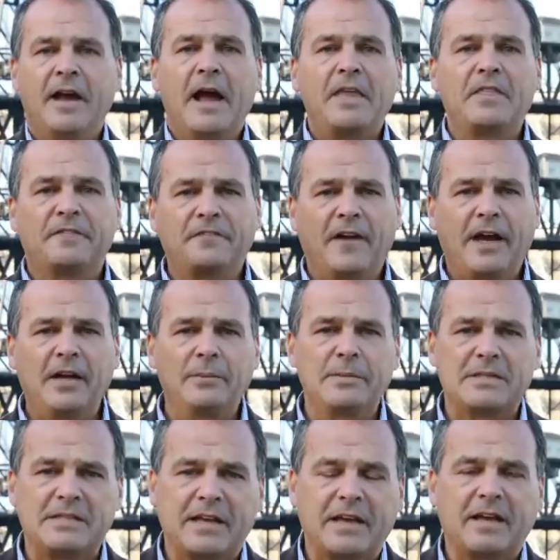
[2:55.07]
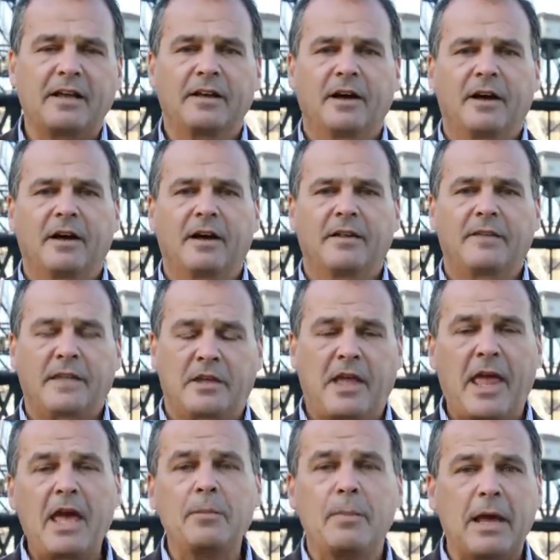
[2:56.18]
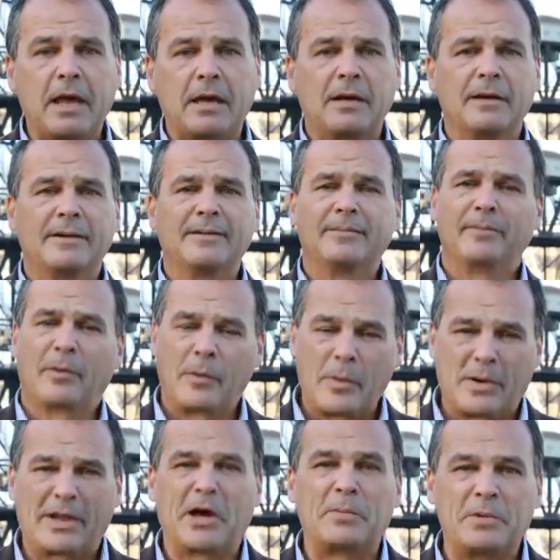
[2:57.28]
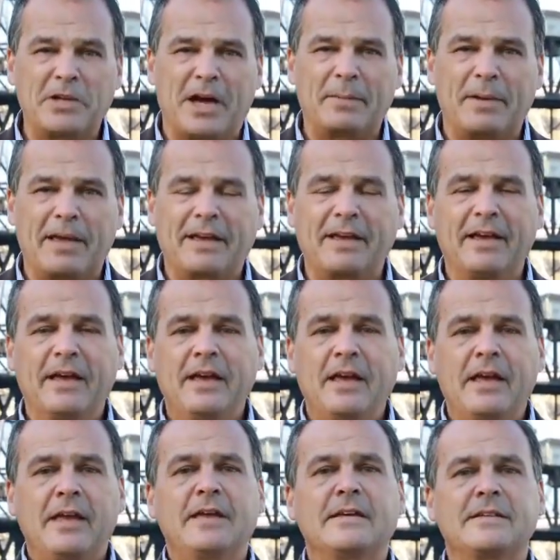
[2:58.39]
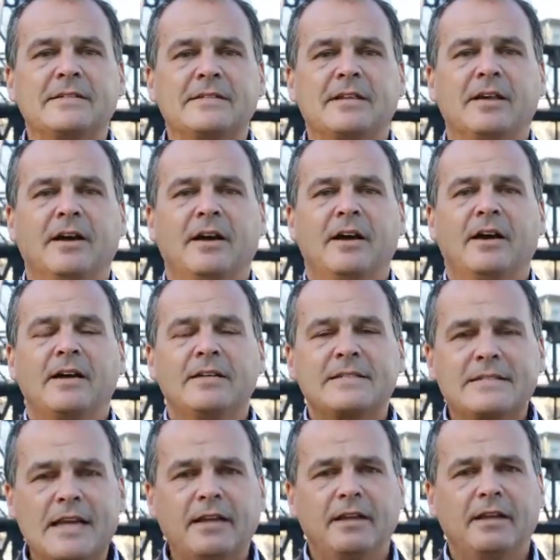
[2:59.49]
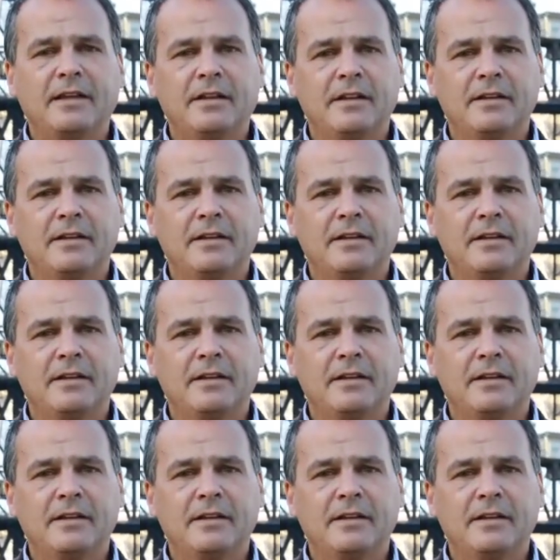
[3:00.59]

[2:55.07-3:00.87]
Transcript: And the final mistake that you can make, but we want to help you not make, is selling